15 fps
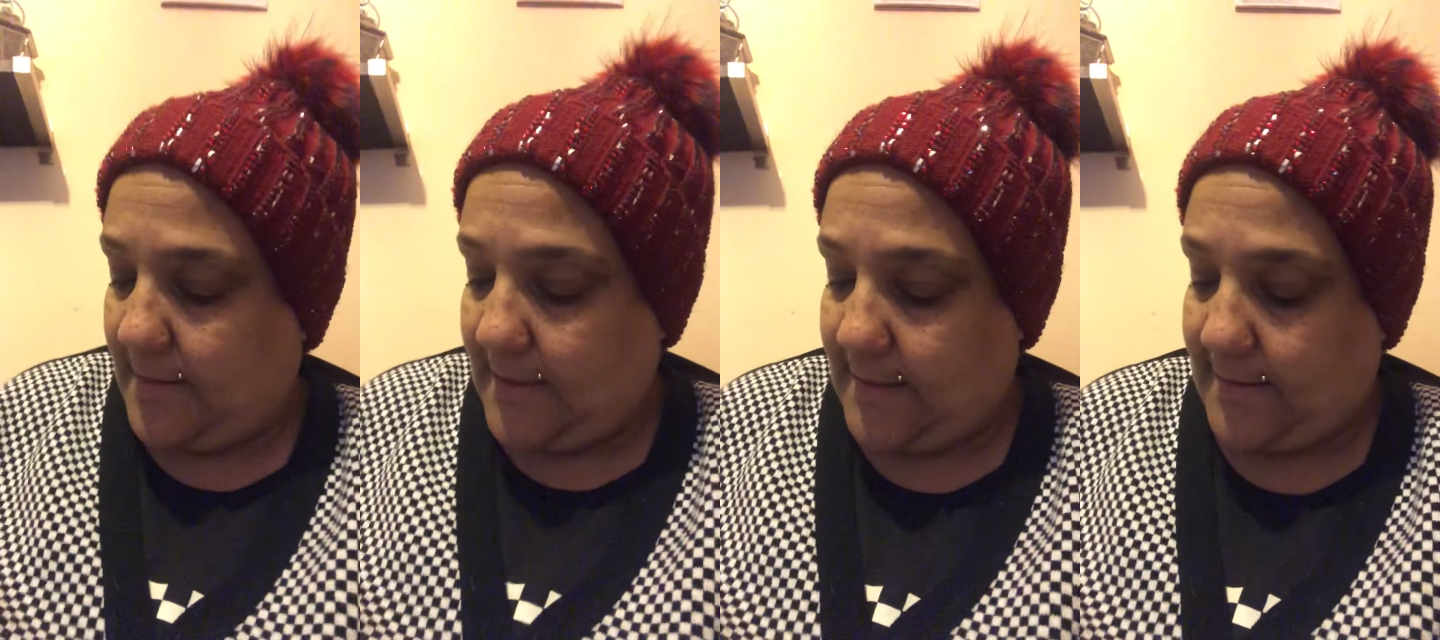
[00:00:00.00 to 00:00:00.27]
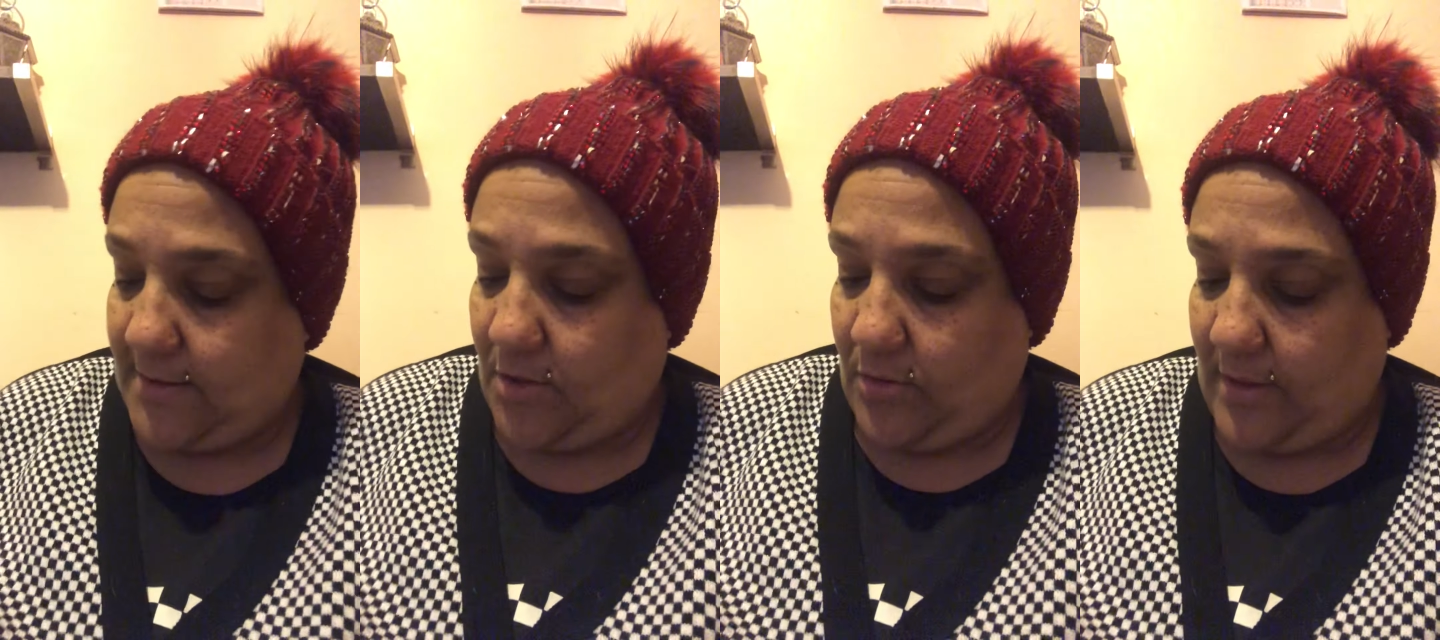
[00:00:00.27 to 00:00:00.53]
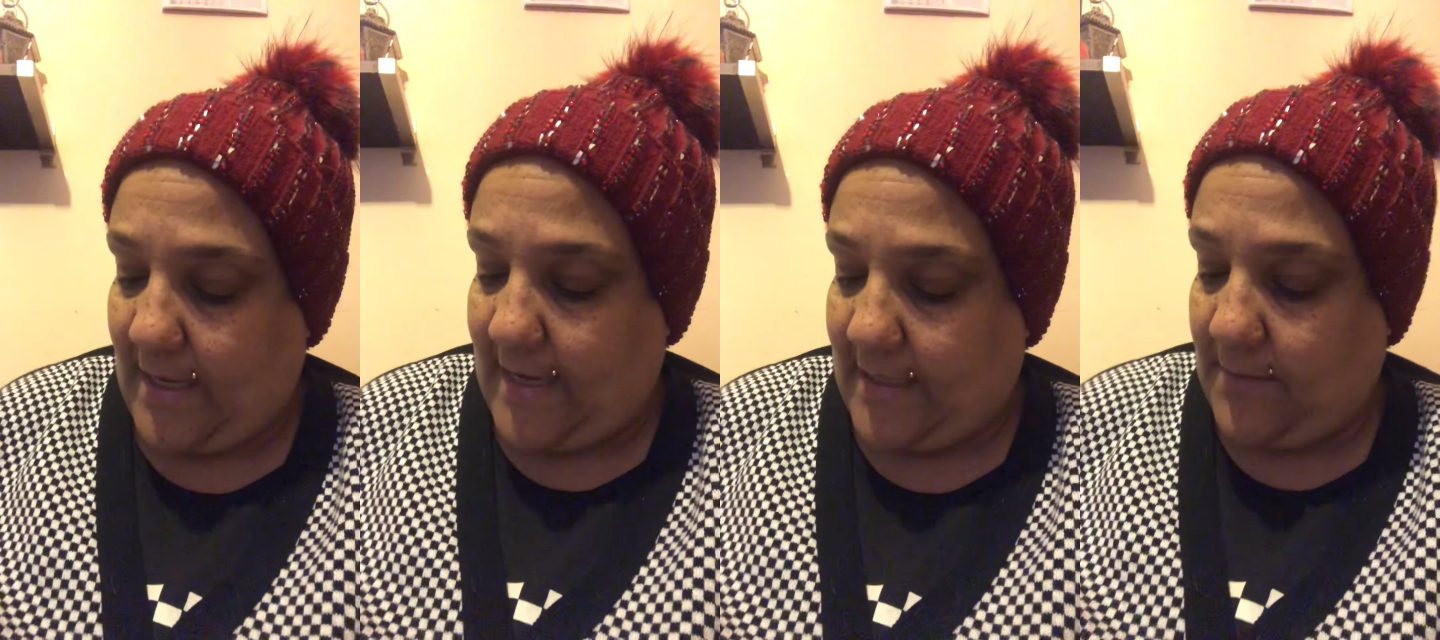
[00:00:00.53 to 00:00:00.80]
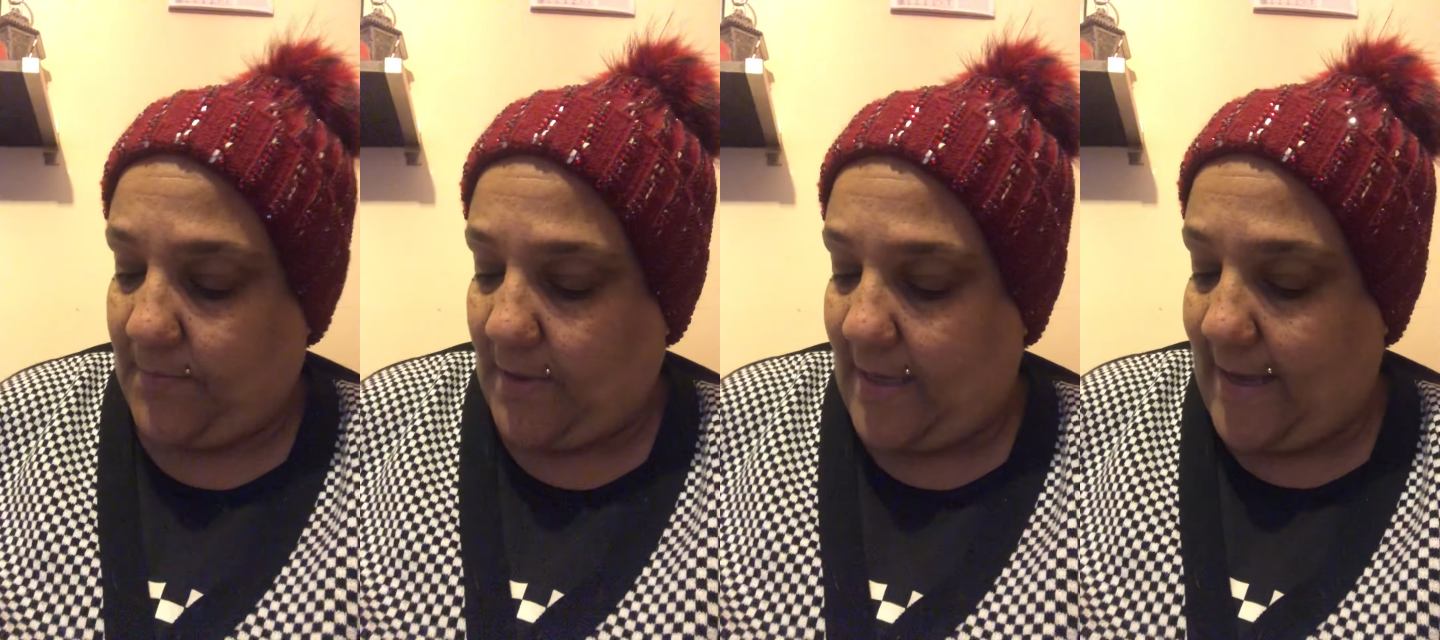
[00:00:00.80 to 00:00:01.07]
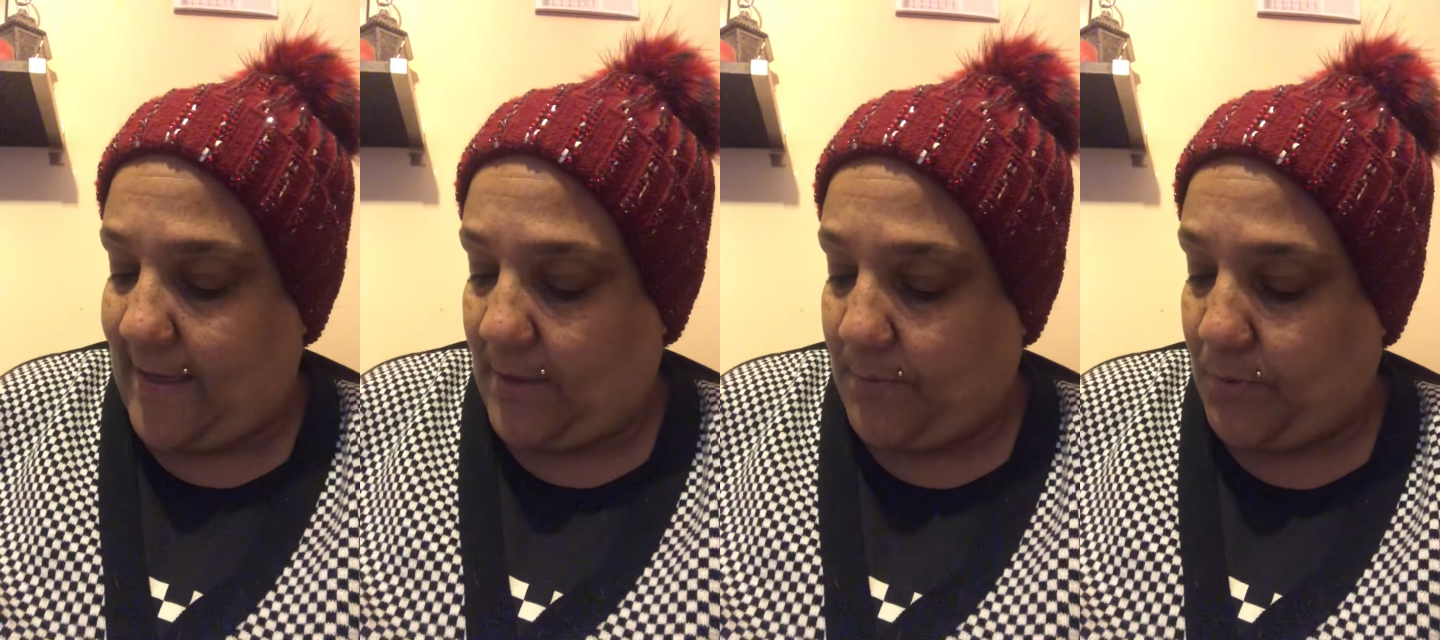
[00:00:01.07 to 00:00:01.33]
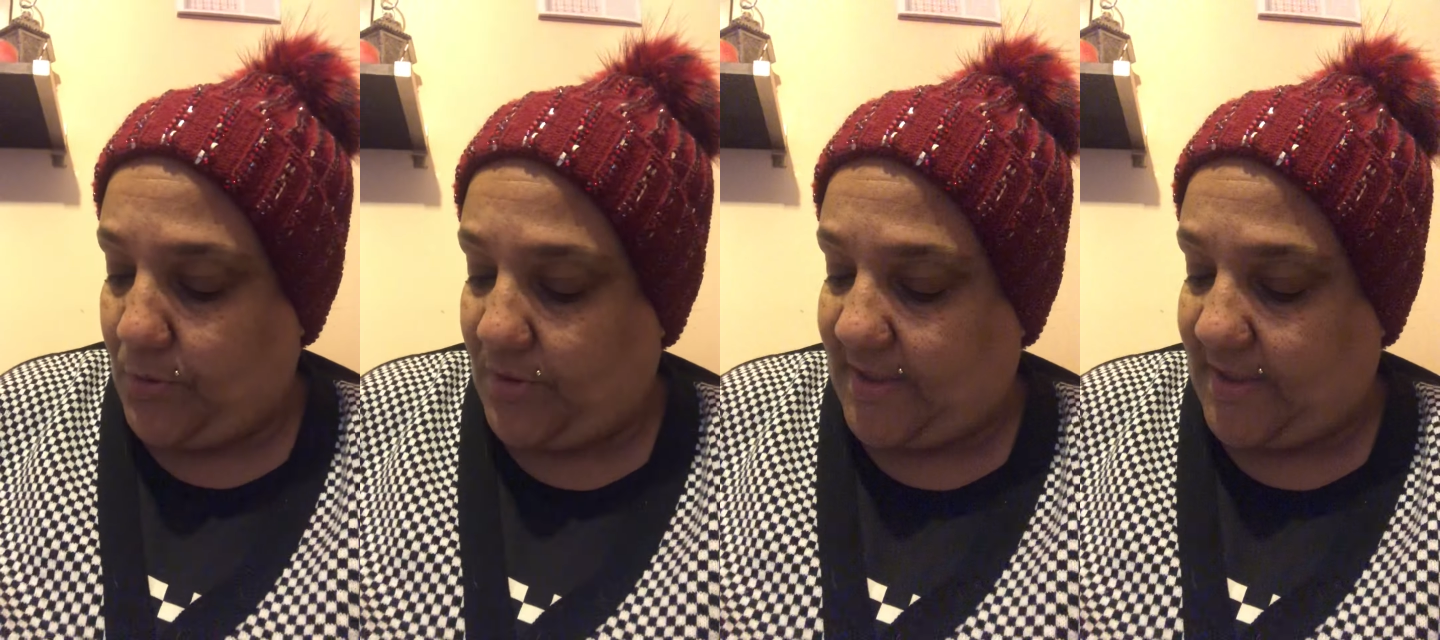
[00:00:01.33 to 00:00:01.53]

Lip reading: it's got animal